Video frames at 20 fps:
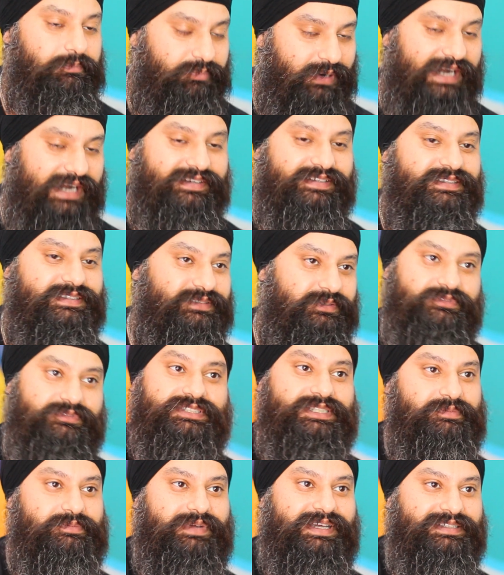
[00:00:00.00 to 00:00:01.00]
practice
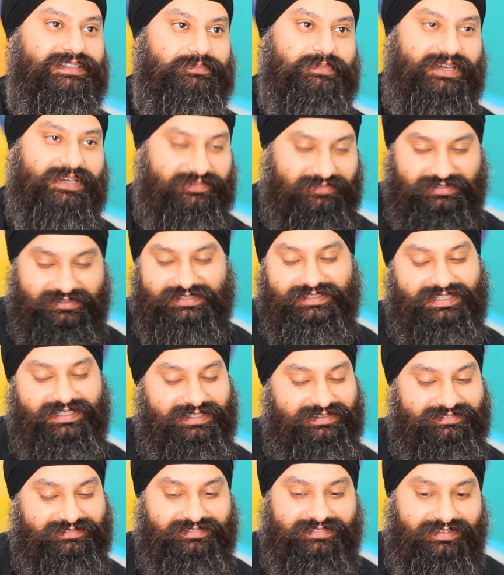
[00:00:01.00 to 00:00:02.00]
obviously makes perfect.
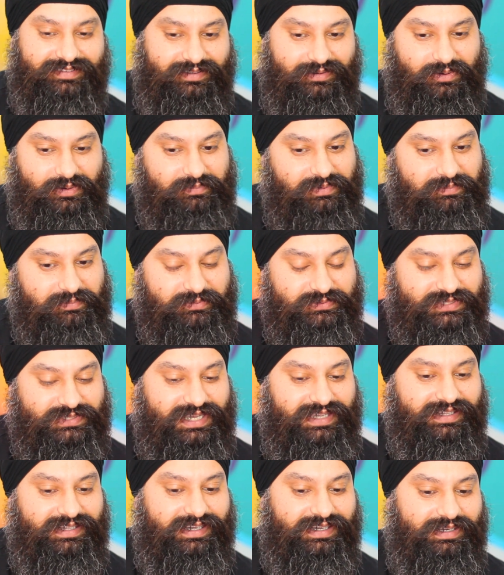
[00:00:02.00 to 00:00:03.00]
And a lot of people
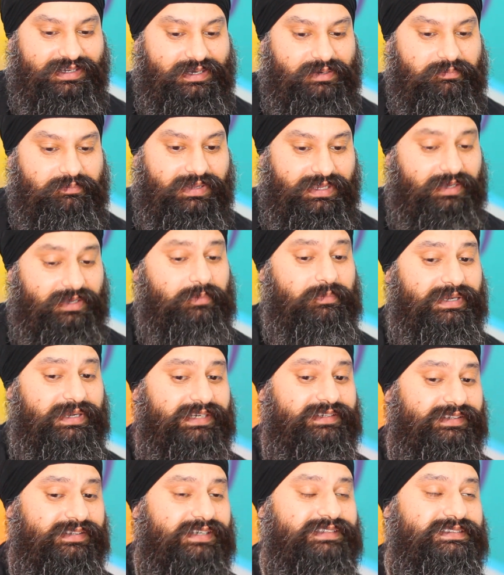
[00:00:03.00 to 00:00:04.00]
say that, but
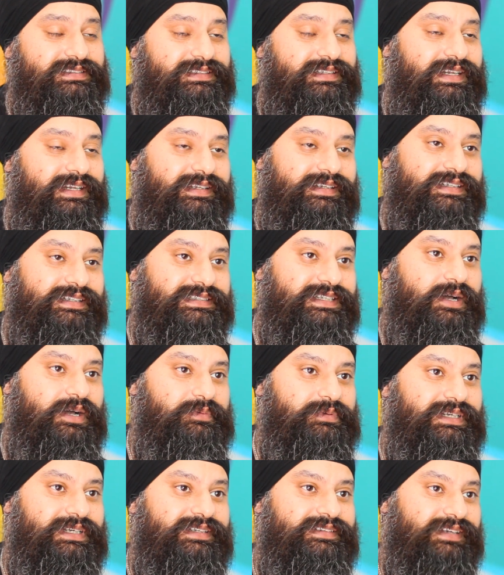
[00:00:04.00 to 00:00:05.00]
it does
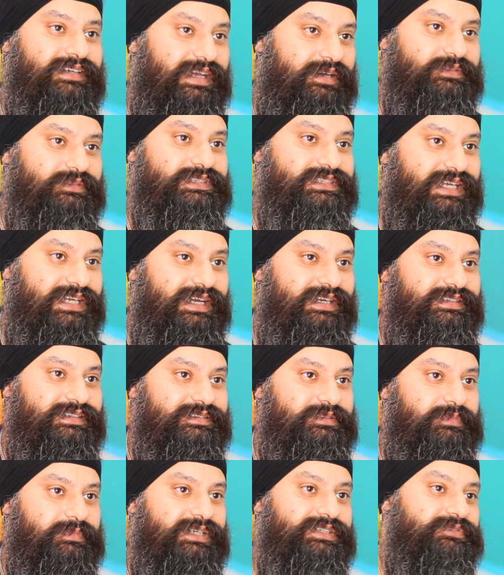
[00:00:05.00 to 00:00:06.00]
help. You need to get on stage
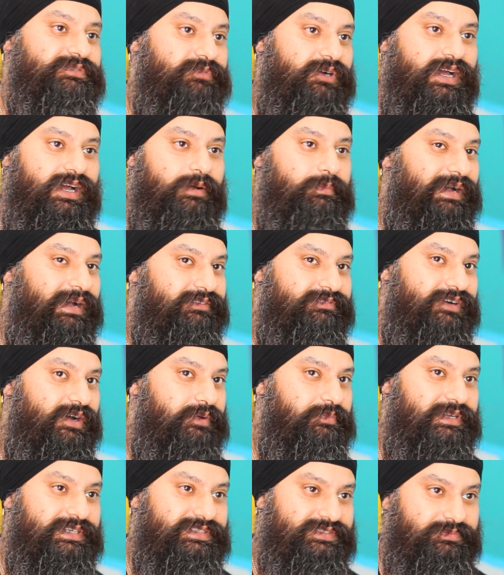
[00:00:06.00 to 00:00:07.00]
as much, write about
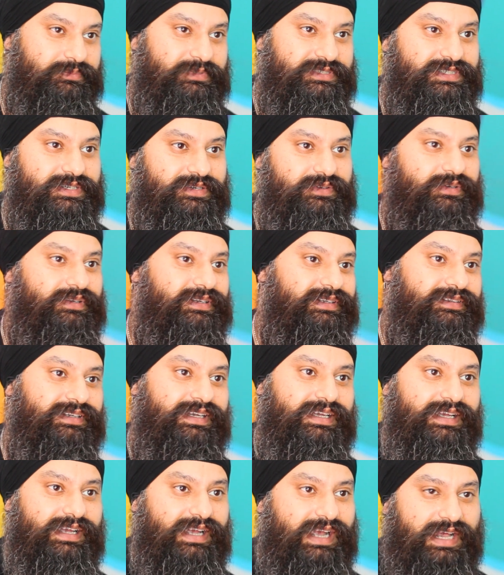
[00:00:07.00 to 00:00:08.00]
5 minutes of material
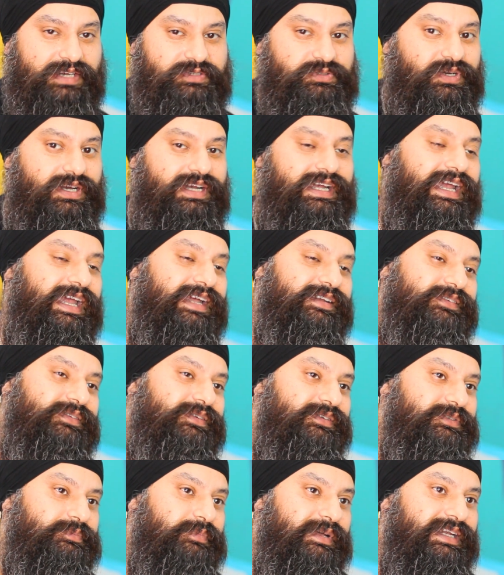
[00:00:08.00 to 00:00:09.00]
and try and get
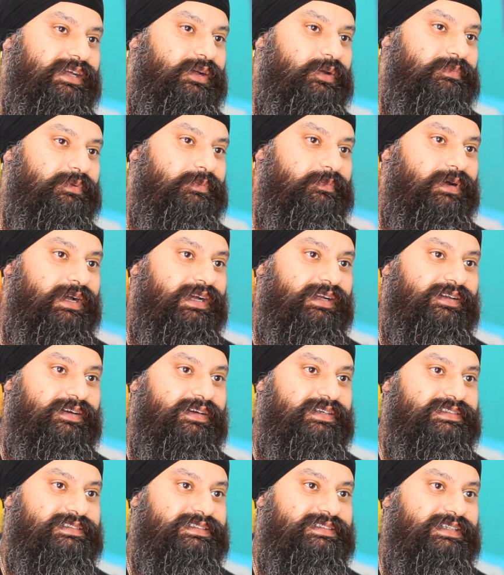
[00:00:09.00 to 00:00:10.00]
to as many open mic
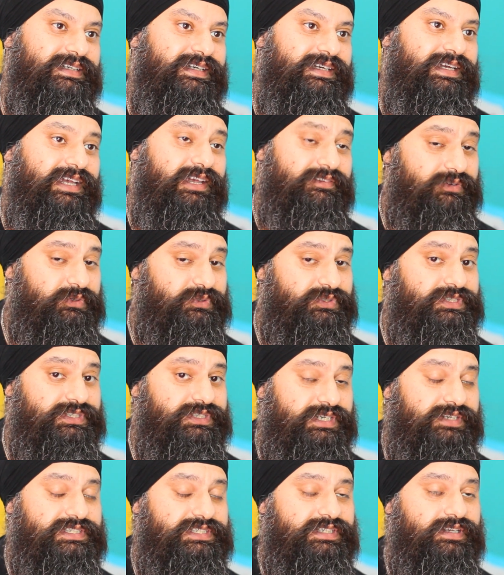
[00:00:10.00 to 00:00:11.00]
nights if you're
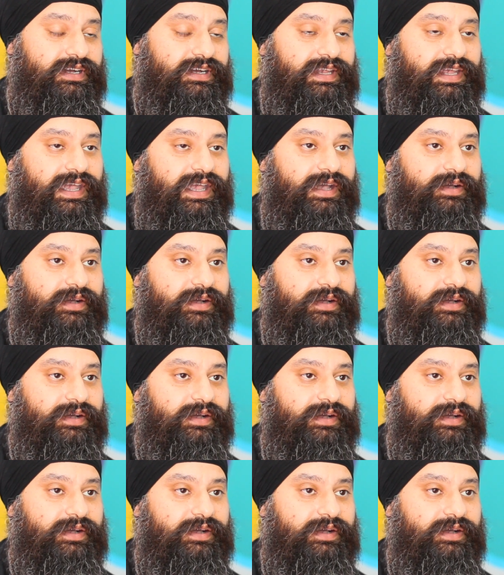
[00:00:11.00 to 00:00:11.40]
just starting